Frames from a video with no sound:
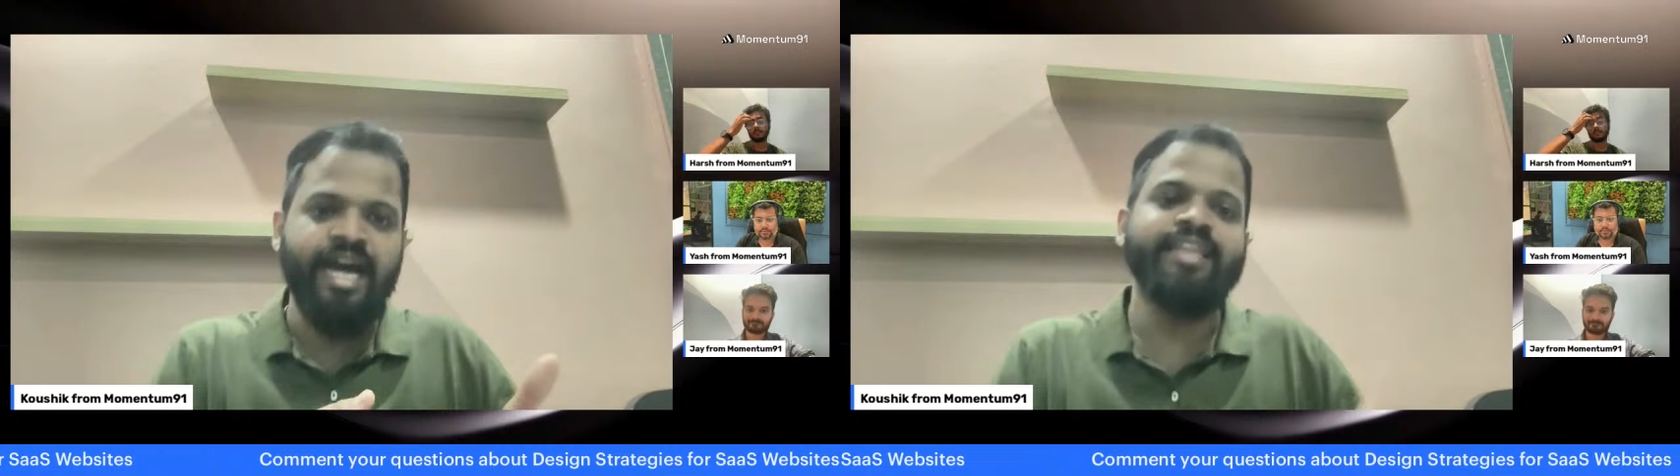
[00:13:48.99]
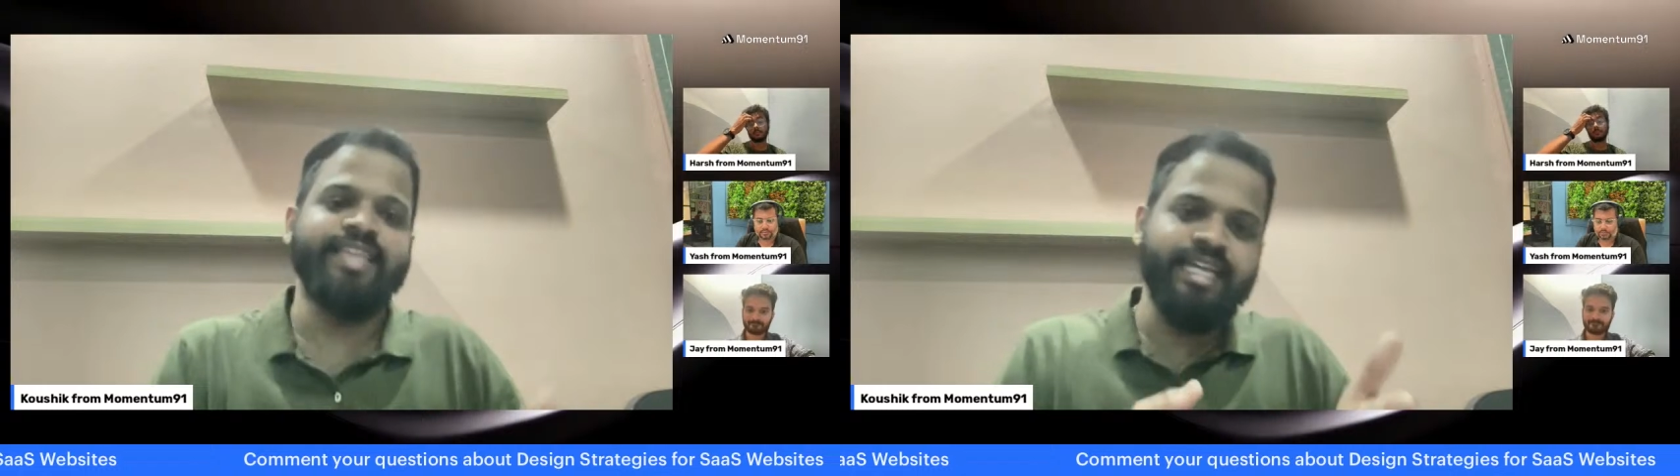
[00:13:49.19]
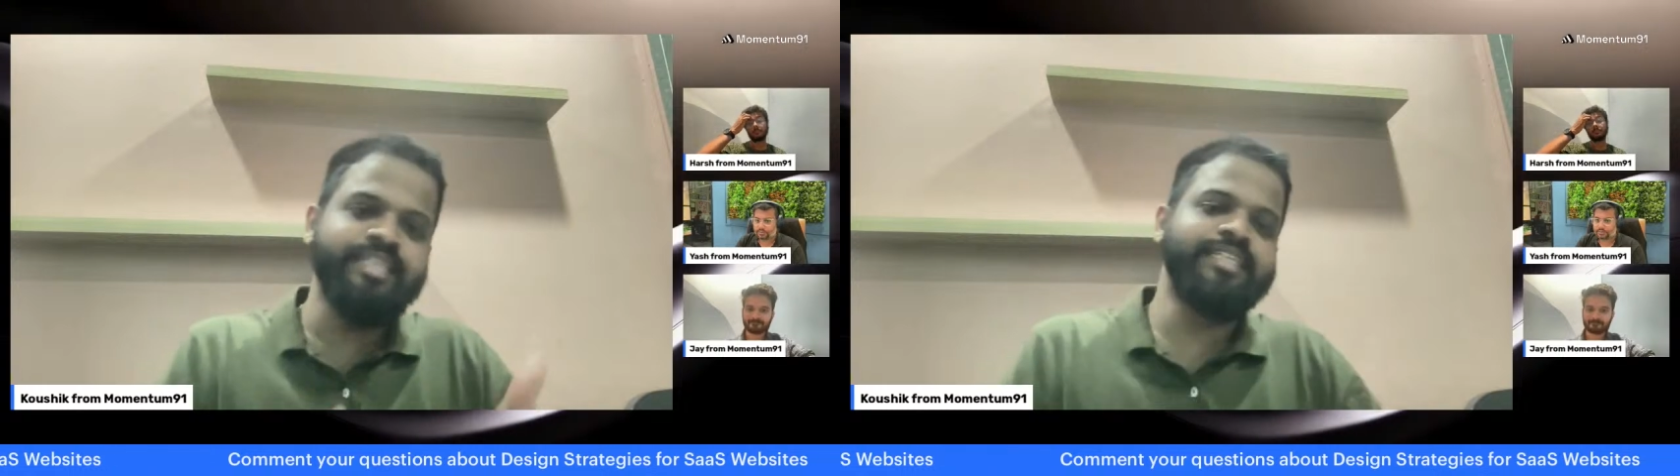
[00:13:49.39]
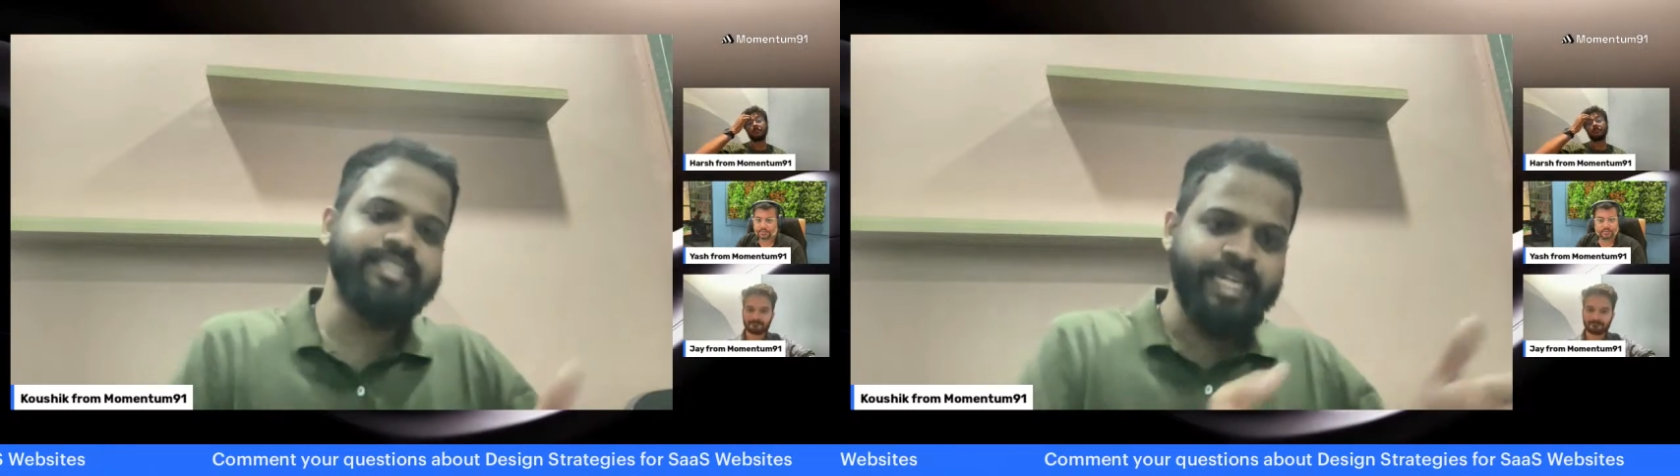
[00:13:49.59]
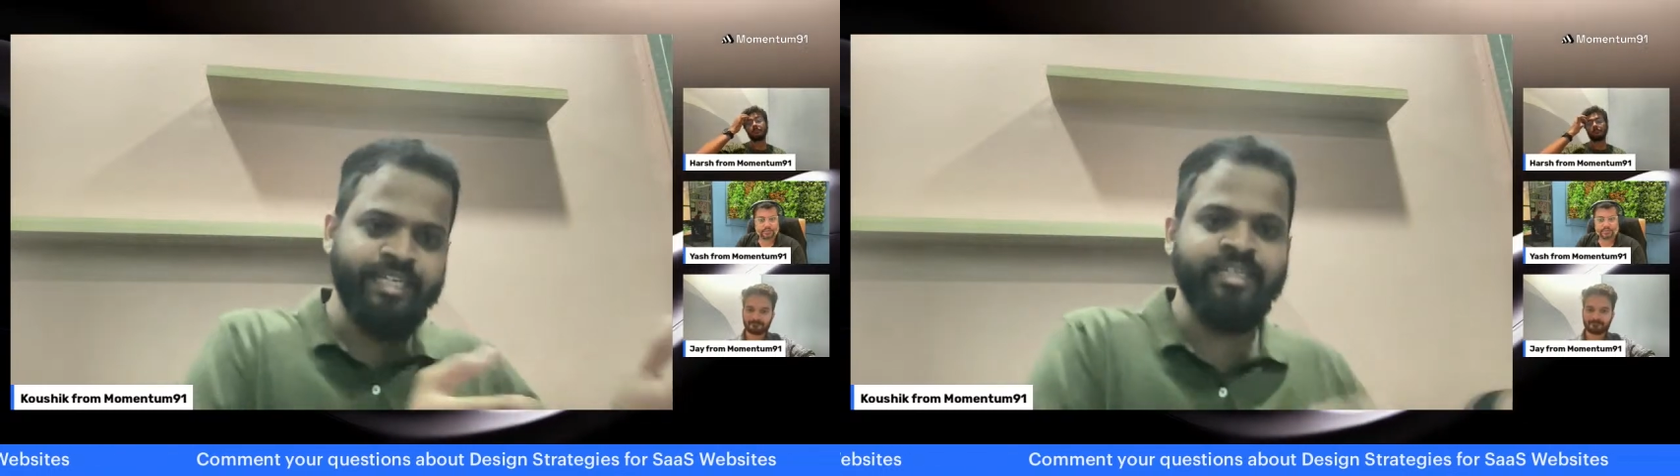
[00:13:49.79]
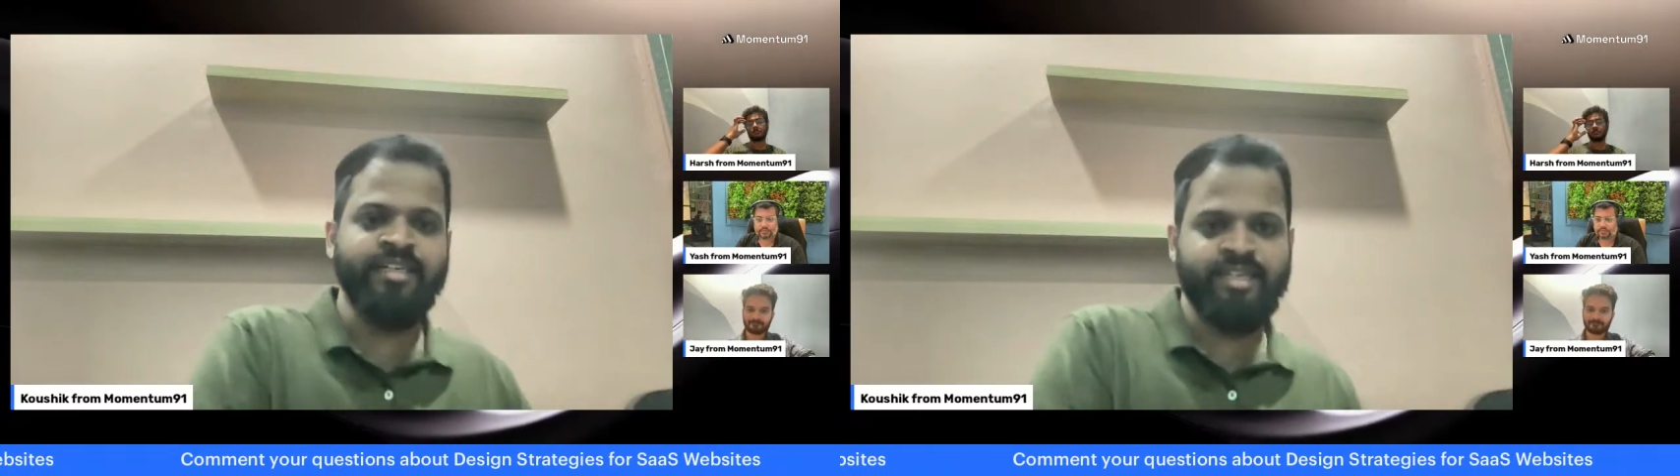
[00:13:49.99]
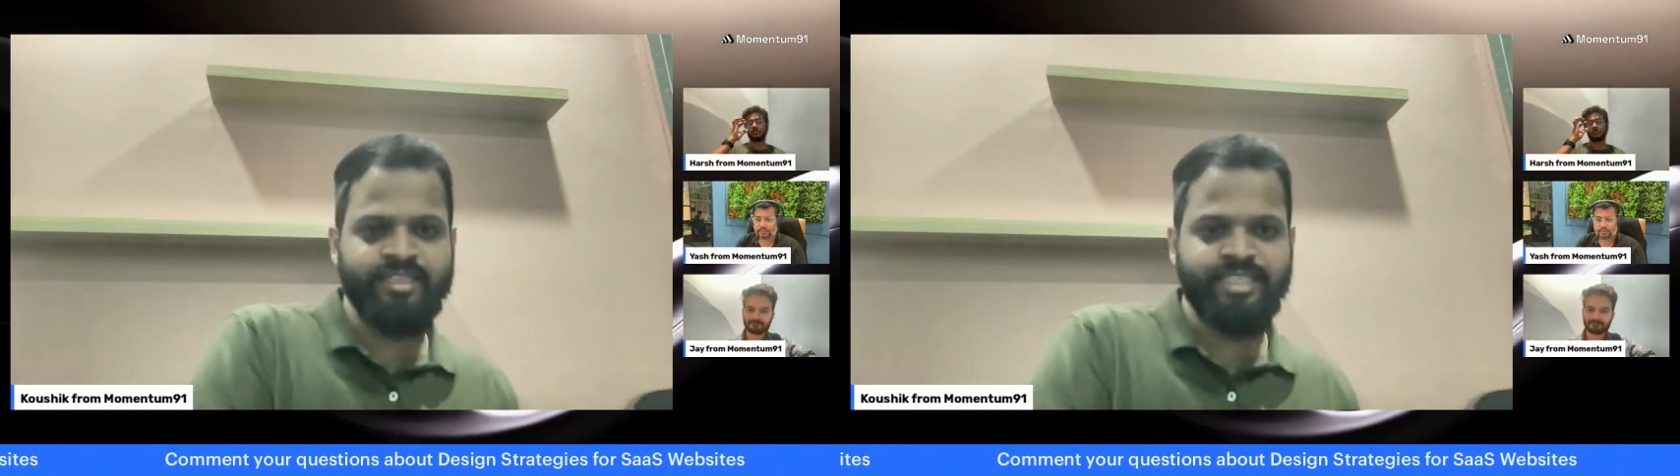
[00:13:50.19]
and then the designer